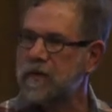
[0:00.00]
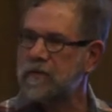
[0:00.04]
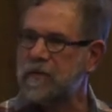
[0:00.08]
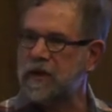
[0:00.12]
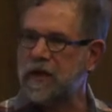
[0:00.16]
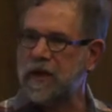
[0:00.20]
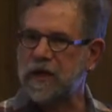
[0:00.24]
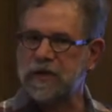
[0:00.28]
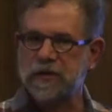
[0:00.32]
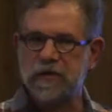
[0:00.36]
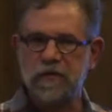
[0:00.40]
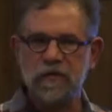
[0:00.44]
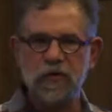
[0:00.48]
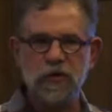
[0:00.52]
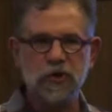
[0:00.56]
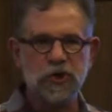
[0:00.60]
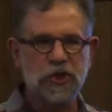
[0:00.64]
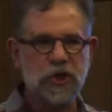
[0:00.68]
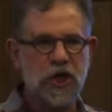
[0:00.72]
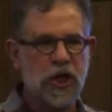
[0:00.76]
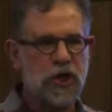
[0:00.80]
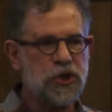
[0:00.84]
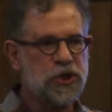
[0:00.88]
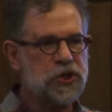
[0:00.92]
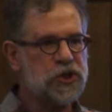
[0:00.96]
Because if you
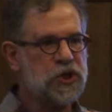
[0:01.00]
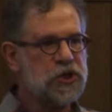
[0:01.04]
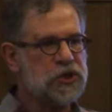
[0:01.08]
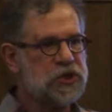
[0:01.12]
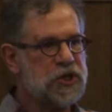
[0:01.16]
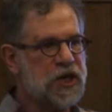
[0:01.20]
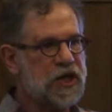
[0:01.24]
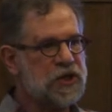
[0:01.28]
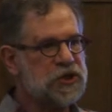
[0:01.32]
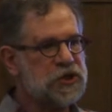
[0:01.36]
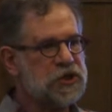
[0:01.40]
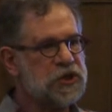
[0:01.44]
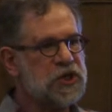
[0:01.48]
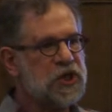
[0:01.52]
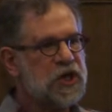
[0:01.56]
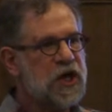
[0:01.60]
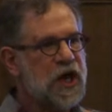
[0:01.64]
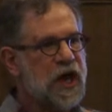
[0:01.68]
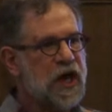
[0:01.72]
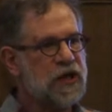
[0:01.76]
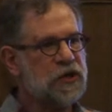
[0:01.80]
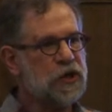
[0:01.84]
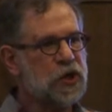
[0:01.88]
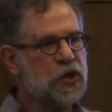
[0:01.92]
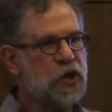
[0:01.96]
change the test
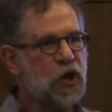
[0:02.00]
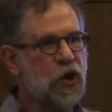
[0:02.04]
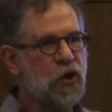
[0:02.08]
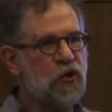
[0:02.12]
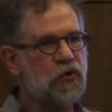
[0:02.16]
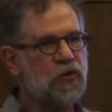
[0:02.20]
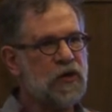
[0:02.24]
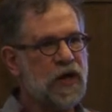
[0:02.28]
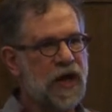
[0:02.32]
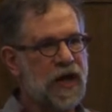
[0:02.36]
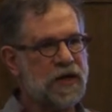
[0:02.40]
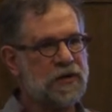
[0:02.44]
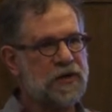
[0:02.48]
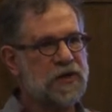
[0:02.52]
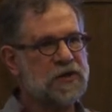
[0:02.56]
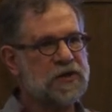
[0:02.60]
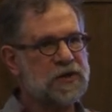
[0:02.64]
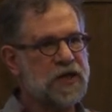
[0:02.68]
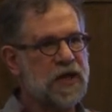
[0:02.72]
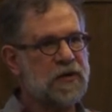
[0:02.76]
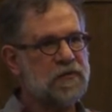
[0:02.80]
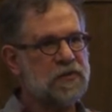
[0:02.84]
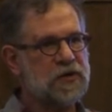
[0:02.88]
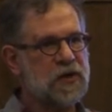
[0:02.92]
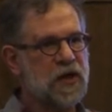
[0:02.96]
and the code at the
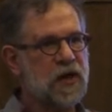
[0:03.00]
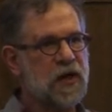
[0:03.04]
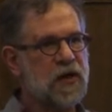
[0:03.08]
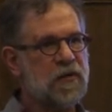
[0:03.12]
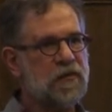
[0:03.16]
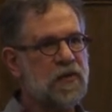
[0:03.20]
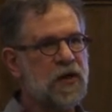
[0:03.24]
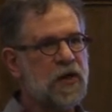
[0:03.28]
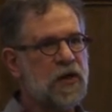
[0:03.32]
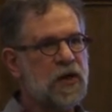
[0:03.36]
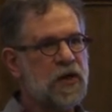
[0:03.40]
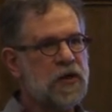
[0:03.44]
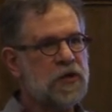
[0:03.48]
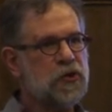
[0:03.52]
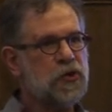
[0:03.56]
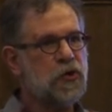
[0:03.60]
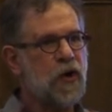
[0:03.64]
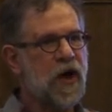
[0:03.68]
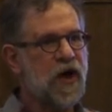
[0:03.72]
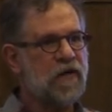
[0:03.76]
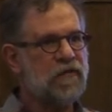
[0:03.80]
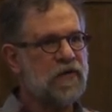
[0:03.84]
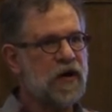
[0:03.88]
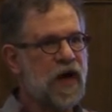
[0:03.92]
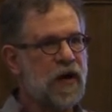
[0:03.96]
same time, you
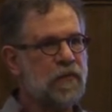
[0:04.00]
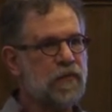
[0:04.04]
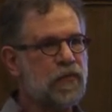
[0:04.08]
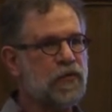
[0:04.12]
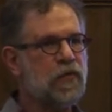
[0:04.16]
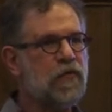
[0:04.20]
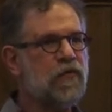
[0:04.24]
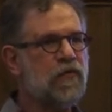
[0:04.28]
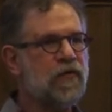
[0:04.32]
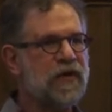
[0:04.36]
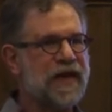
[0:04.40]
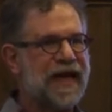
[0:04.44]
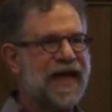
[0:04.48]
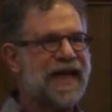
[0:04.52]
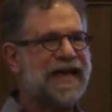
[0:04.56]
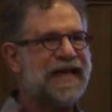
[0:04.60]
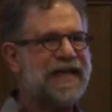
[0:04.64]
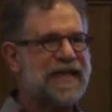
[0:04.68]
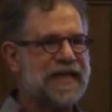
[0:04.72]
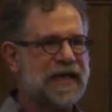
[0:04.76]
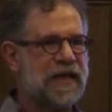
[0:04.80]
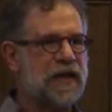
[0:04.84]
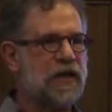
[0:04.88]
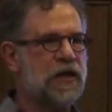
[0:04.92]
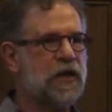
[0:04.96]
have not proven
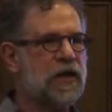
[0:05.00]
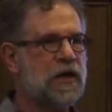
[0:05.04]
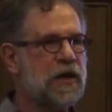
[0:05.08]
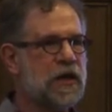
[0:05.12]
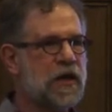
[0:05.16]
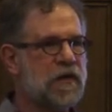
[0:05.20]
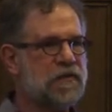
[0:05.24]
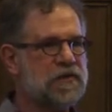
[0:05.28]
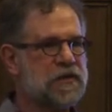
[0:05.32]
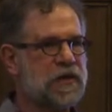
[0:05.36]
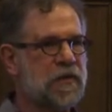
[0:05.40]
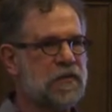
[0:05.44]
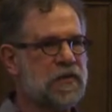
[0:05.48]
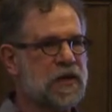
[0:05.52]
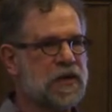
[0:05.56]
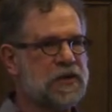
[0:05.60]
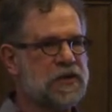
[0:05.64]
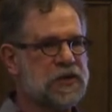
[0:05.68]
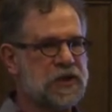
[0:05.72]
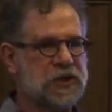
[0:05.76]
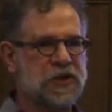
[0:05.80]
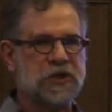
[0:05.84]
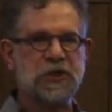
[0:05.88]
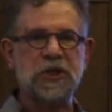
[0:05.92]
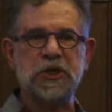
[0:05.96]
anything if something
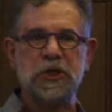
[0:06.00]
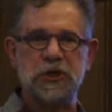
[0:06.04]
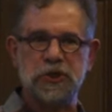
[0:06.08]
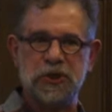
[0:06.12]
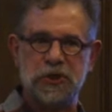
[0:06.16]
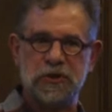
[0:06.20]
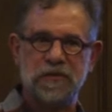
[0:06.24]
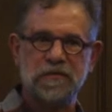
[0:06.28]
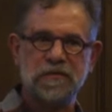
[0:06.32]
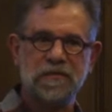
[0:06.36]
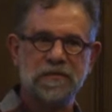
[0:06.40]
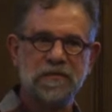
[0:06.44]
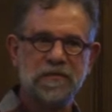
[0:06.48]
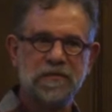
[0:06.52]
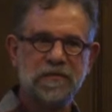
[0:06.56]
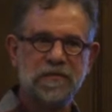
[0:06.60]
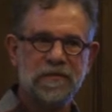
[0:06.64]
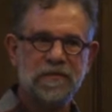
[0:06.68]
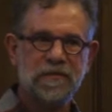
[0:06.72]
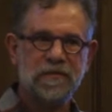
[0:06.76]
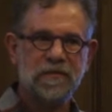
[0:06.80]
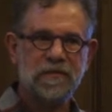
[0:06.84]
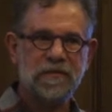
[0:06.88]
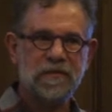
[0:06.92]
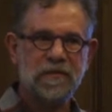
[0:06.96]
succeeds.
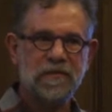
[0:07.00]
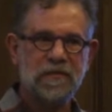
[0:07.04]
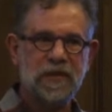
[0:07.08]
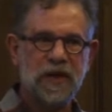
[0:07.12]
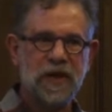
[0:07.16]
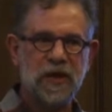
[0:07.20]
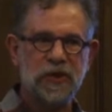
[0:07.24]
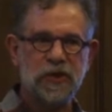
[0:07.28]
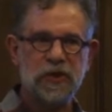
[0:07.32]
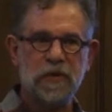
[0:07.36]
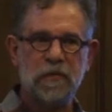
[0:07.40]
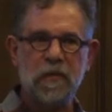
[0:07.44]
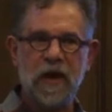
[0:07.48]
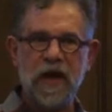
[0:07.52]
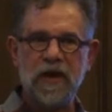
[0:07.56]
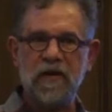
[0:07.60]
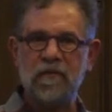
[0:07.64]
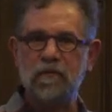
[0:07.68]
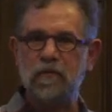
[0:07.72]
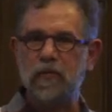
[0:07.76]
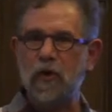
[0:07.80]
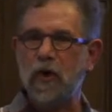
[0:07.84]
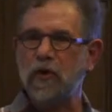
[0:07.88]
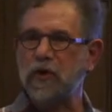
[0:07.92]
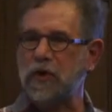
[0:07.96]
Because you might
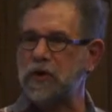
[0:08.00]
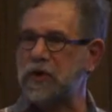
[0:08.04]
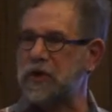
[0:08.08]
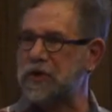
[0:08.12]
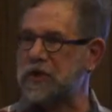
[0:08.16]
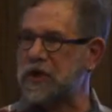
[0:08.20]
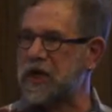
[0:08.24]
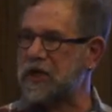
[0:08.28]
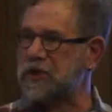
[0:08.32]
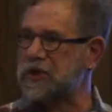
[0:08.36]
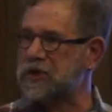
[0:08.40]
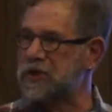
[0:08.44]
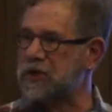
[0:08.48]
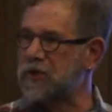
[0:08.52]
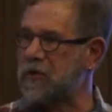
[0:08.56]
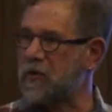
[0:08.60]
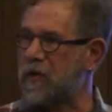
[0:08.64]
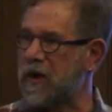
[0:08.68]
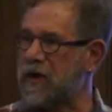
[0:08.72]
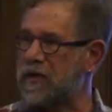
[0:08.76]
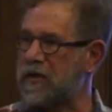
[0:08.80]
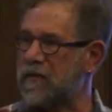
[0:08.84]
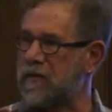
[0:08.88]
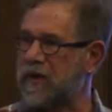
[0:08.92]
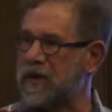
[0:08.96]
have broken the test in a
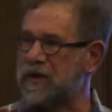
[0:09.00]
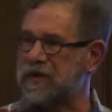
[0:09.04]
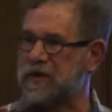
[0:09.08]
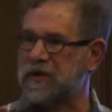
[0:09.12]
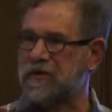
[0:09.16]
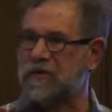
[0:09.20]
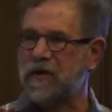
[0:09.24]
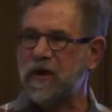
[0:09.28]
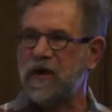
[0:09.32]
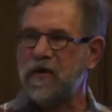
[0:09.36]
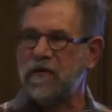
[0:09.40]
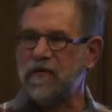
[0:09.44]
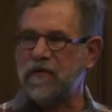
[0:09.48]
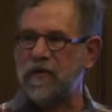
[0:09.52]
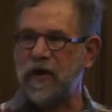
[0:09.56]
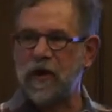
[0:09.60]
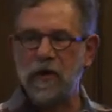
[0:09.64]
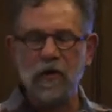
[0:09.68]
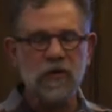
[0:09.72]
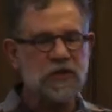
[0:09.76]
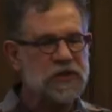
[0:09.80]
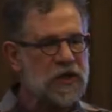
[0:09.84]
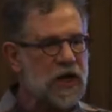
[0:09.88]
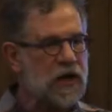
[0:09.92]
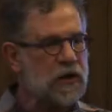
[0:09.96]
way that makes it
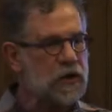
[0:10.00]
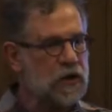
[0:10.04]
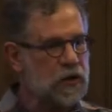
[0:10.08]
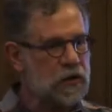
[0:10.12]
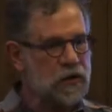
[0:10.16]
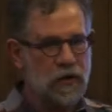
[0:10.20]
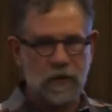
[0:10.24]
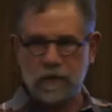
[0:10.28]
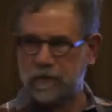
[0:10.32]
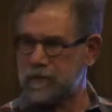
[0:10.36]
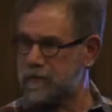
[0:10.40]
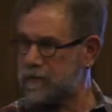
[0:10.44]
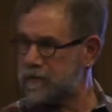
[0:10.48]
fail silently.